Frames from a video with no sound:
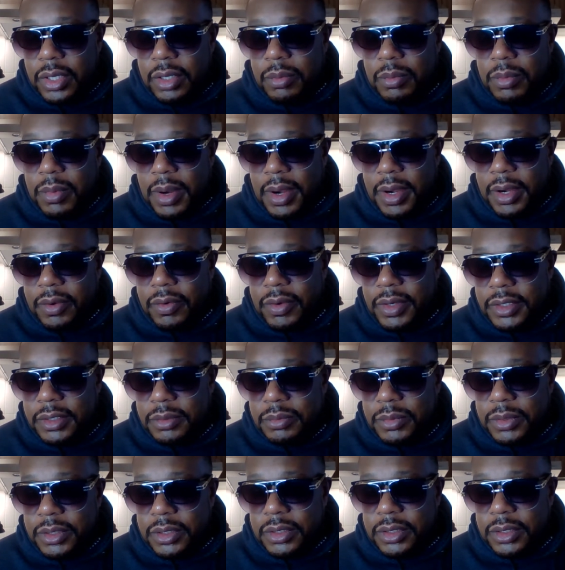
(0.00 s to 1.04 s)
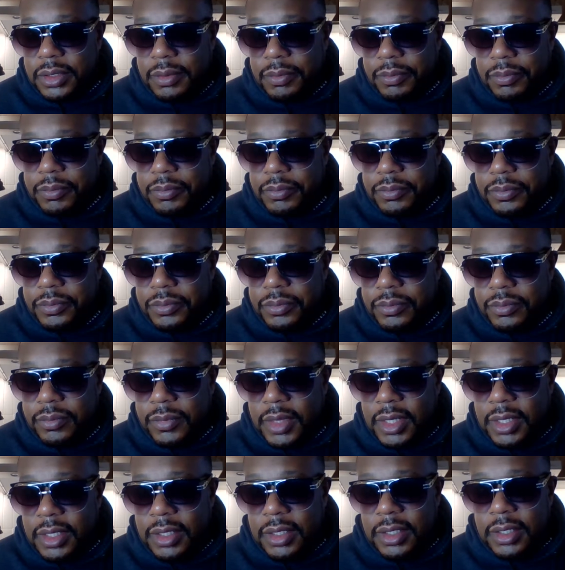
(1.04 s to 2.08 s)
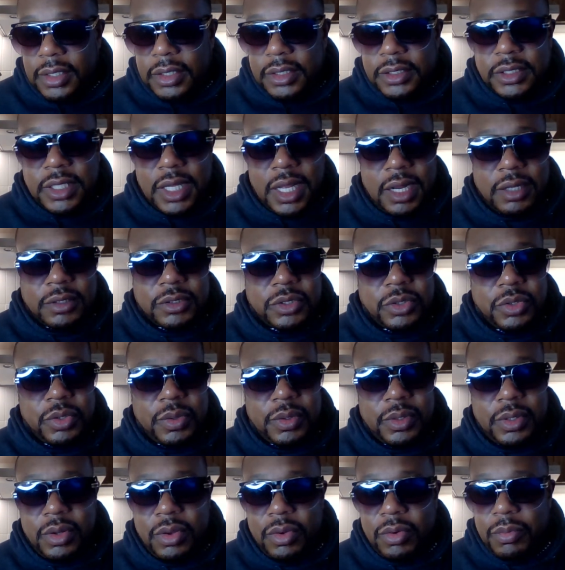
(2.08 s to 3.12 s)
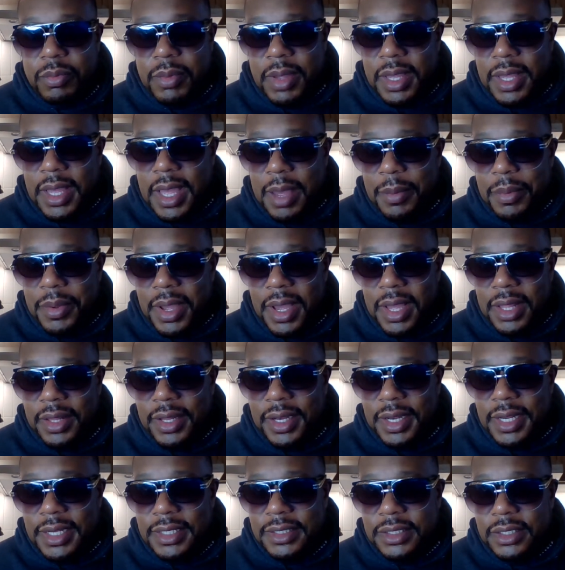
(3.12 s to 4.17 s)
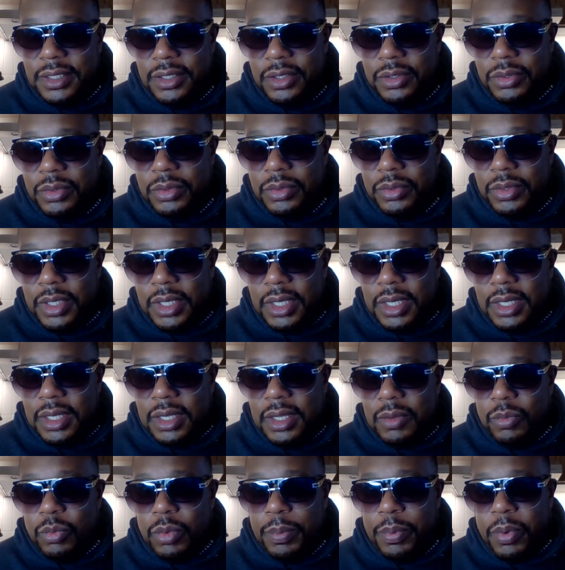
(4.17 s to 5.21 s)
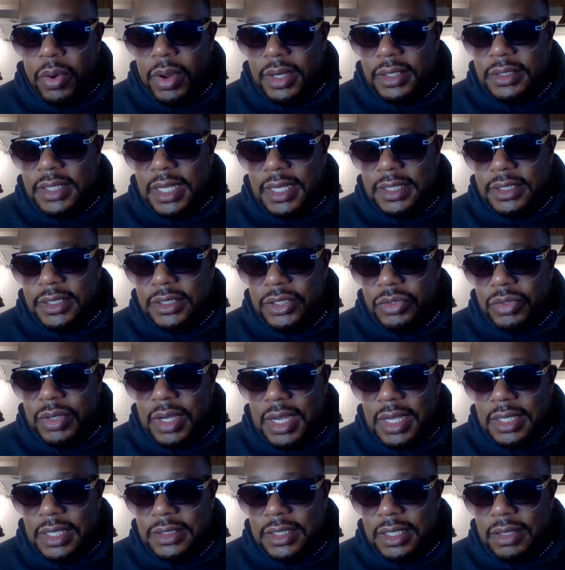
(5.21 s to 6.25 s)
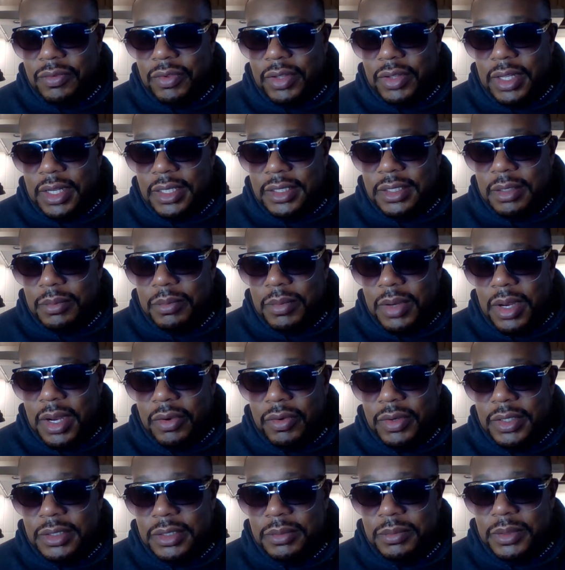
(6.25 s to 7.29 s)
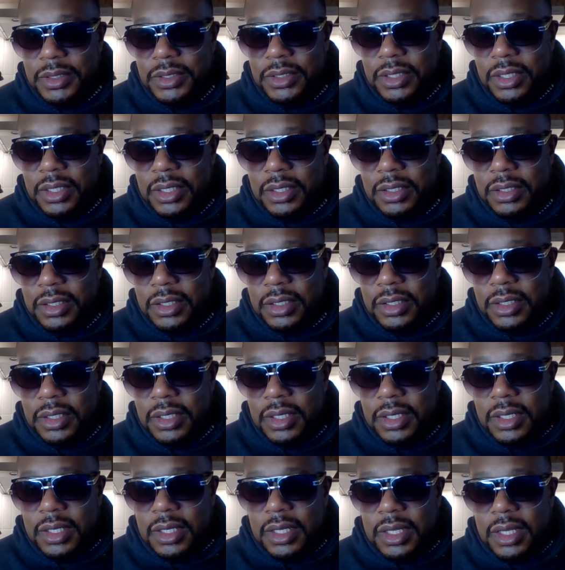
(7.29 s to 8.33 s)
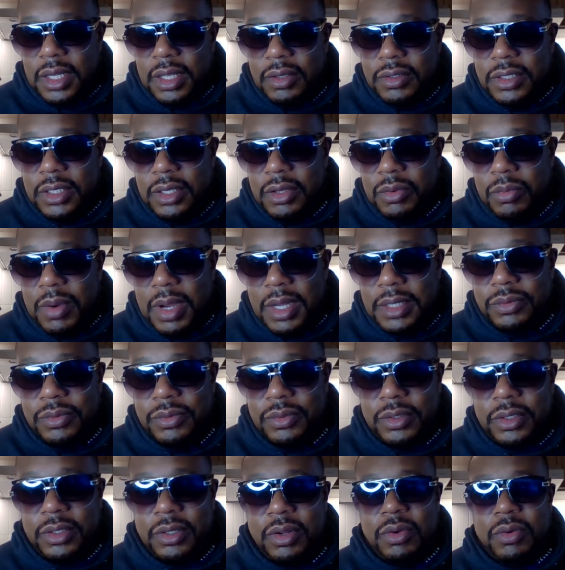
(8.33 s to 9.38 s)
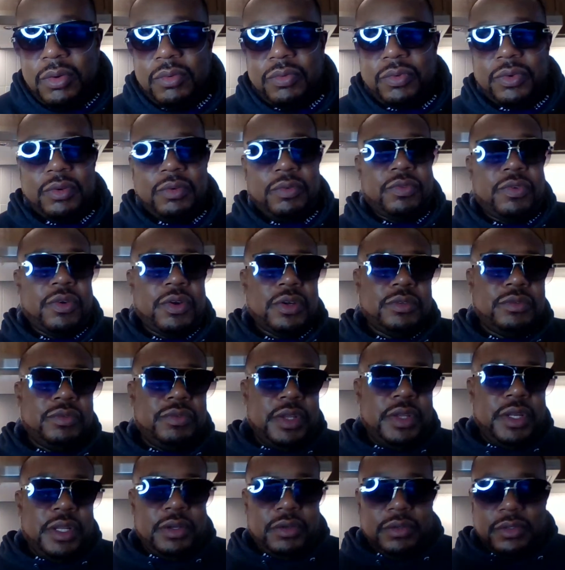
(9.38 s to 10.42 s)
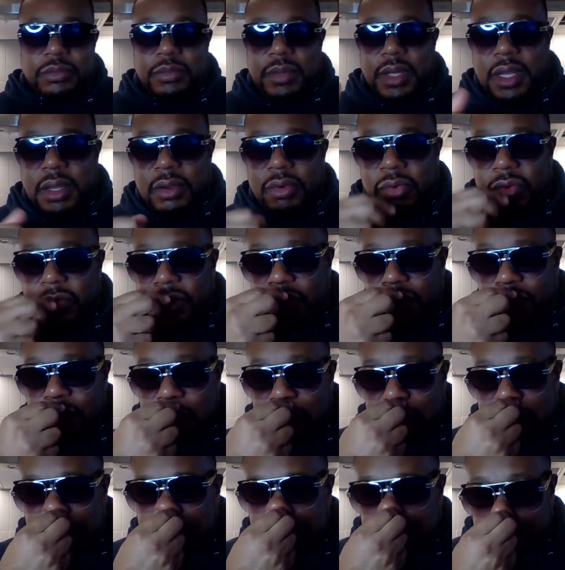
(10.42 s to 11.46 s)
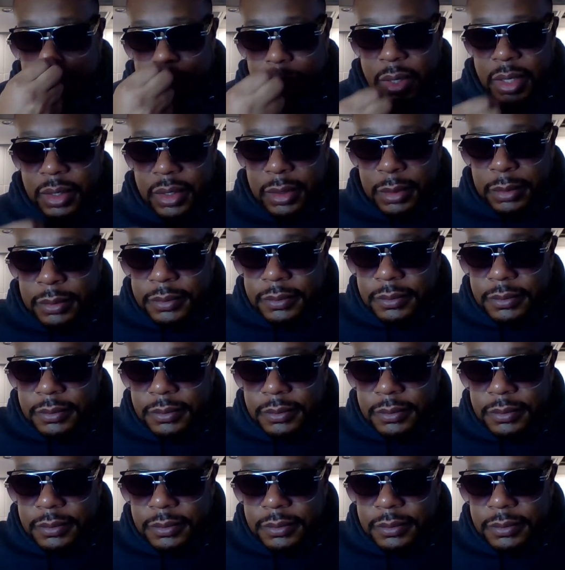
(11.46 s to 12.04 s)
Merry Christmas. Shout out to you, Alone, man. Happy holidays to you. What part of Texas you guys live in? He said, Merry Christmas, sir. And you said you watched from Alone from the first videos, man. Cool vibes, my brother.